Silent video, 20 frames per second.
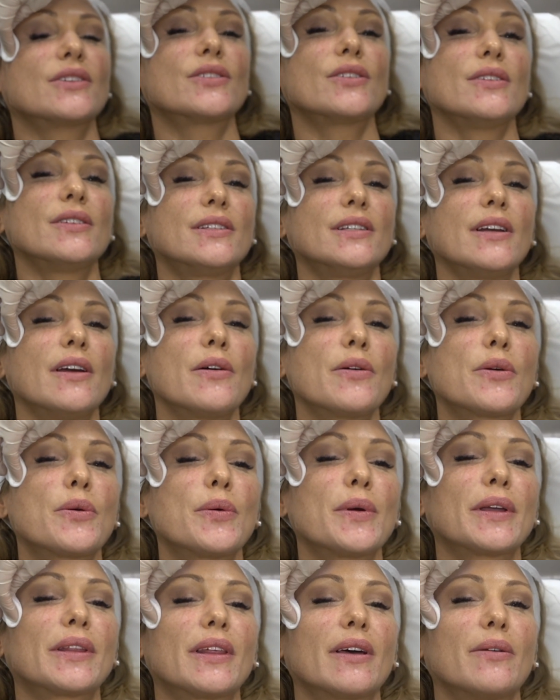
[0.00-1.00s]
So you see how
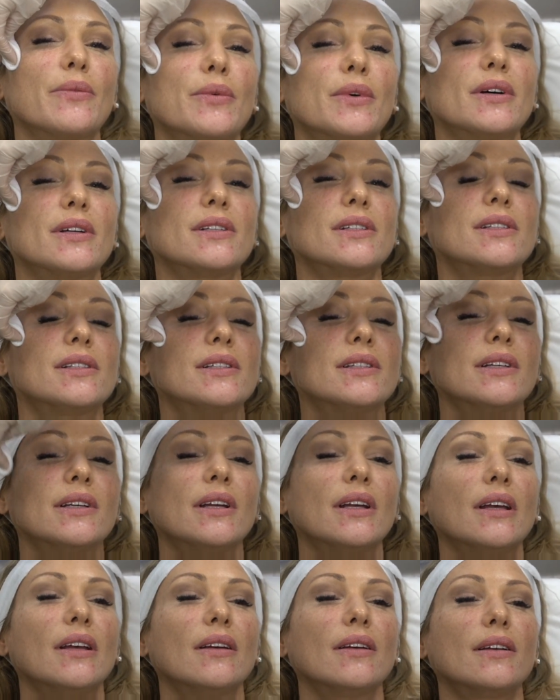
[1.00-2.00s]
quick that was?
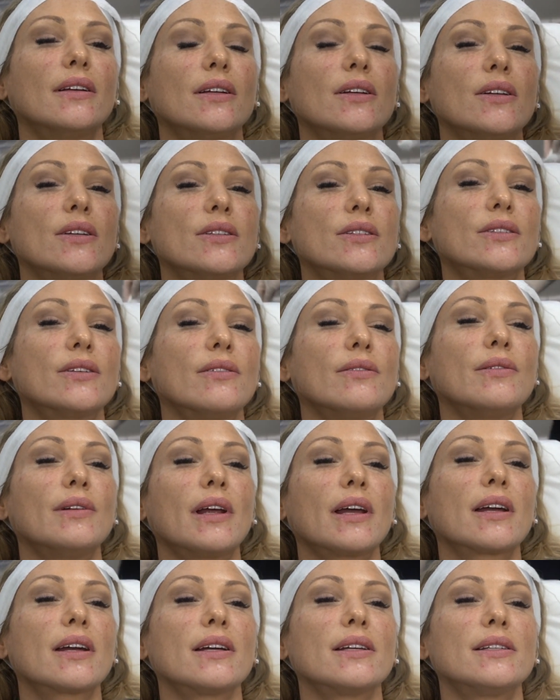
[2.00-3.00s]
So
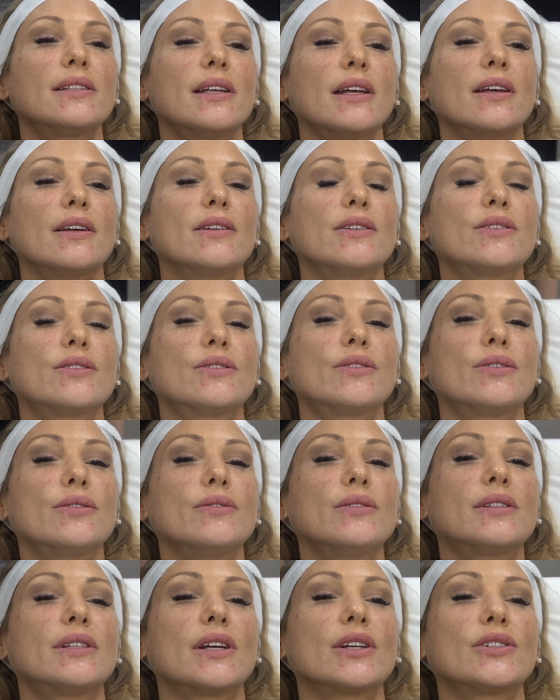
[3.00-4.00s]
like I say, it's 2
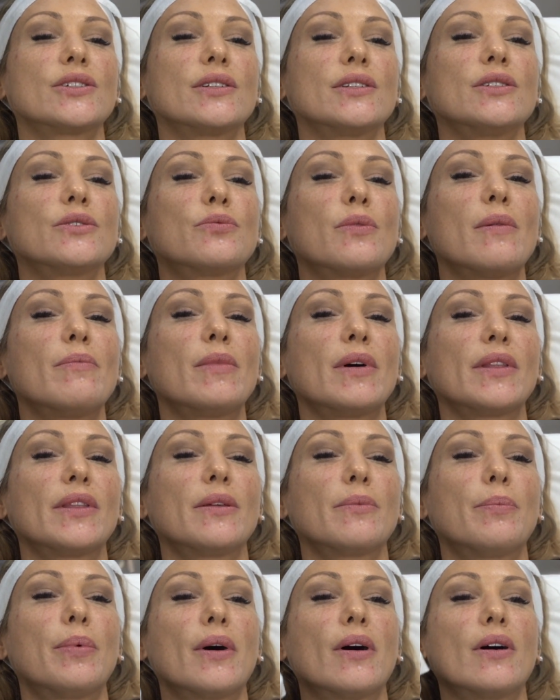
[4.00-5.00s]
sessions, 1 month
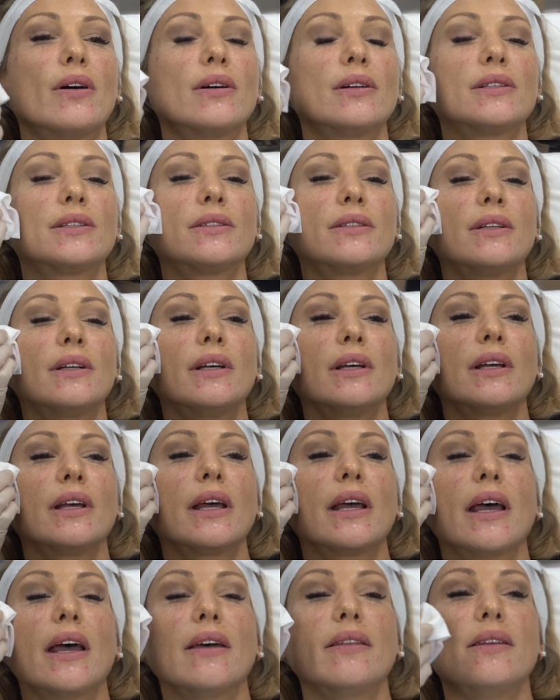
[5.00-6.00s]
apart,
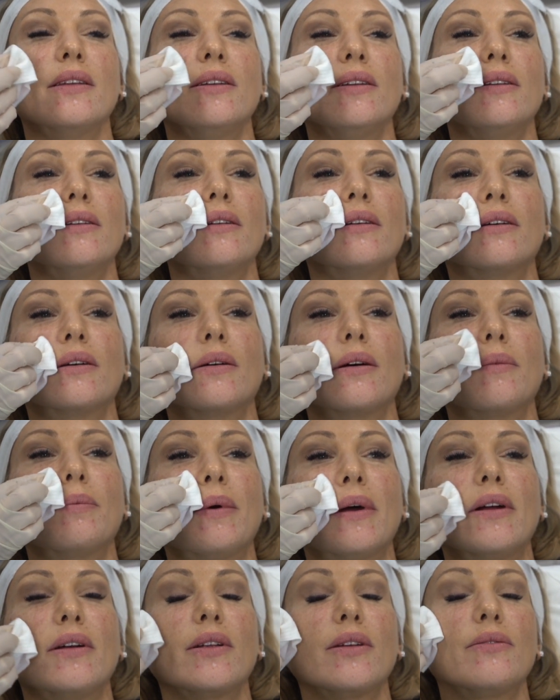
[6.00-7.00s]
and then
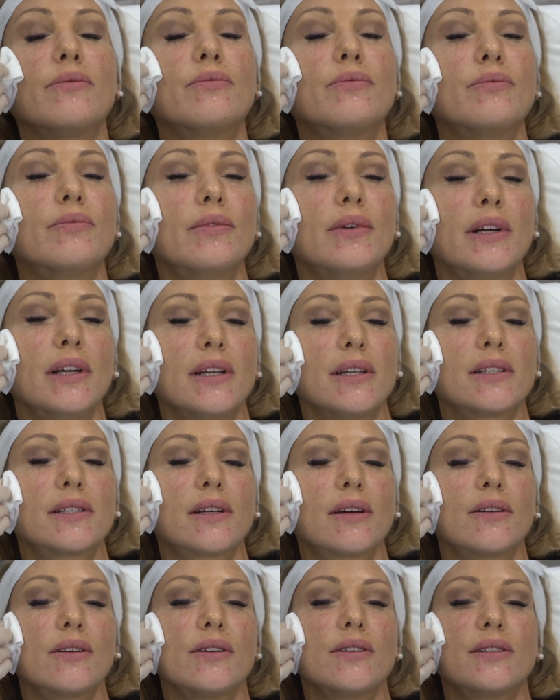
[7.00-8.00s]
apparently you really
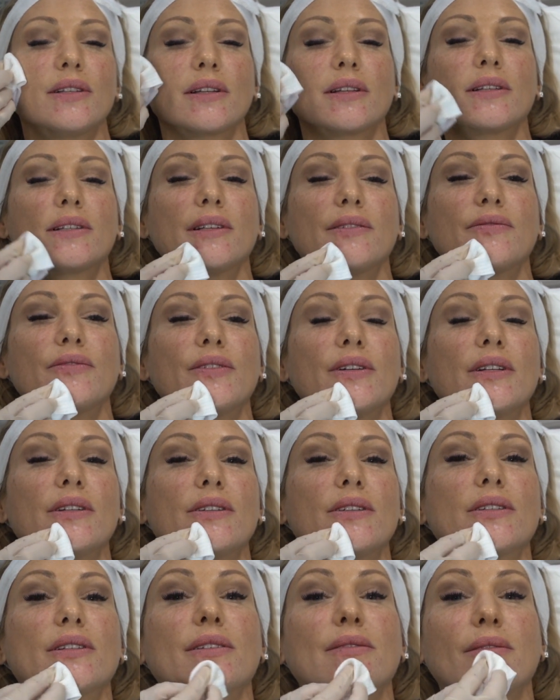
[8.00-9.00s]
start noticing a
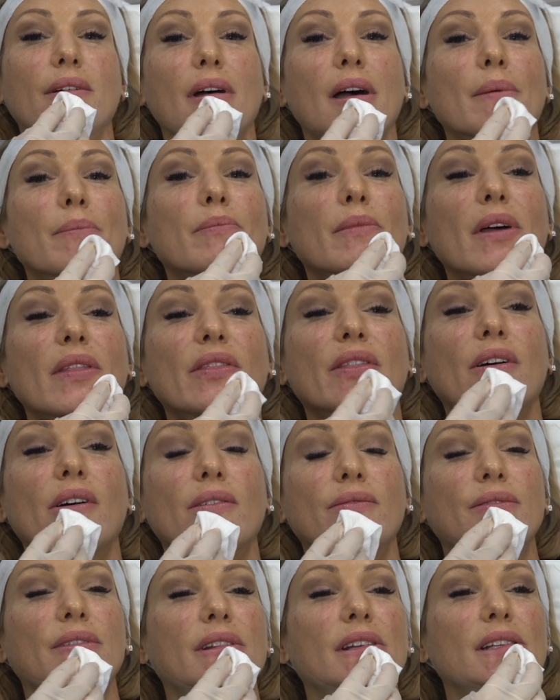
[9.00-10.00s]
difference a month
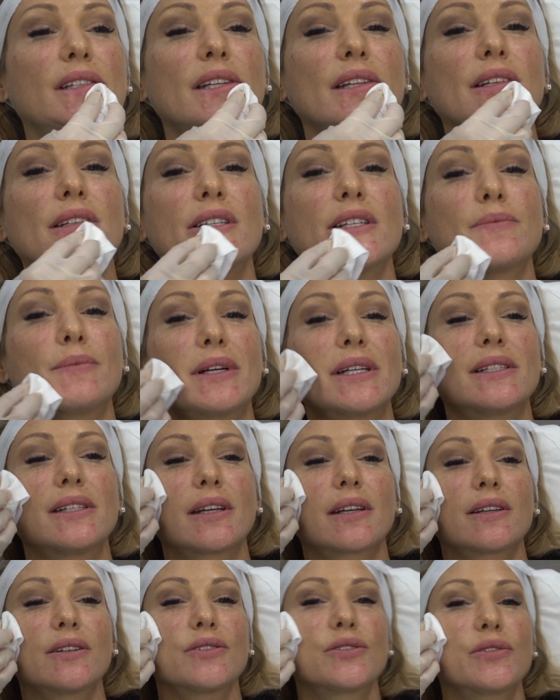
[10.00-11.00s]
after this, and this is my
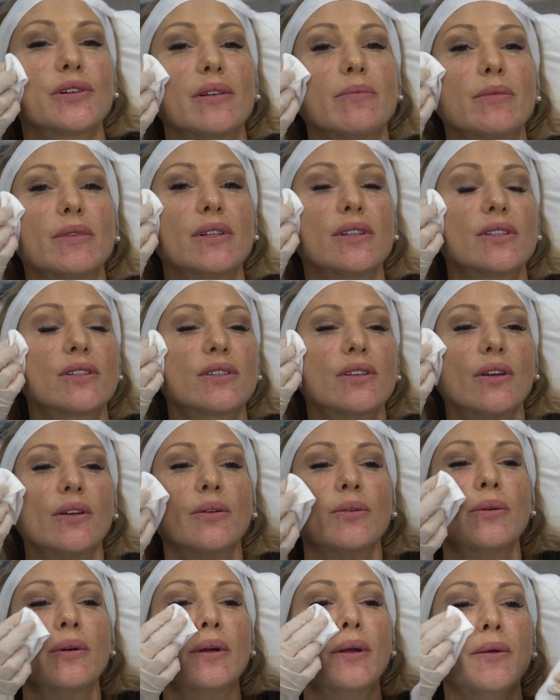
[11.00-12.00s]
second treatment,
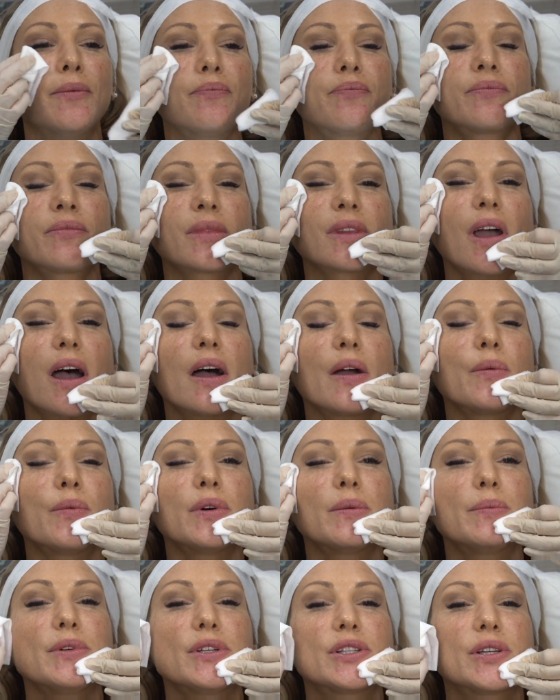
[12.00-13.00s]
so I
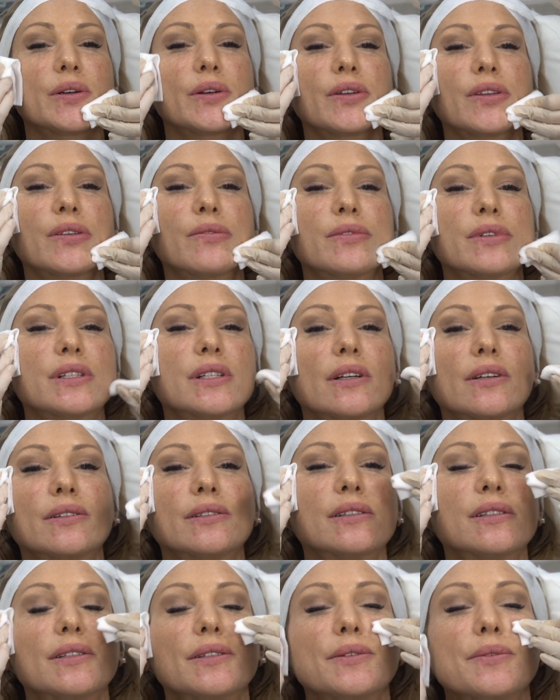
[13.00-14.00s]
will be showing you the
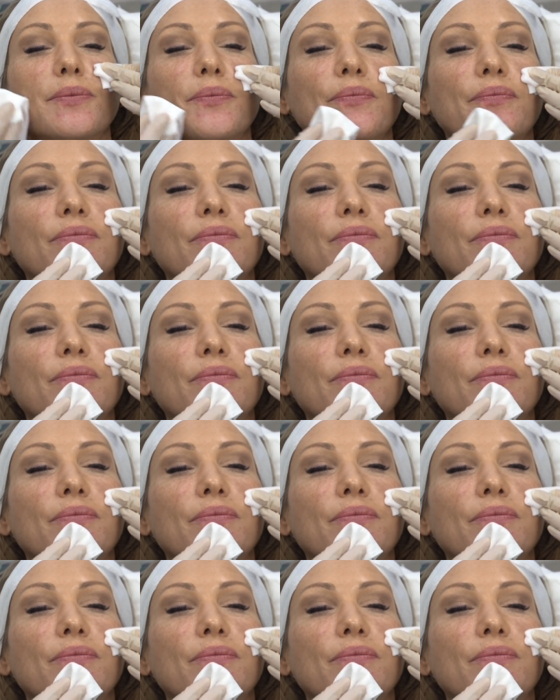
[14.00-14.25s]
results.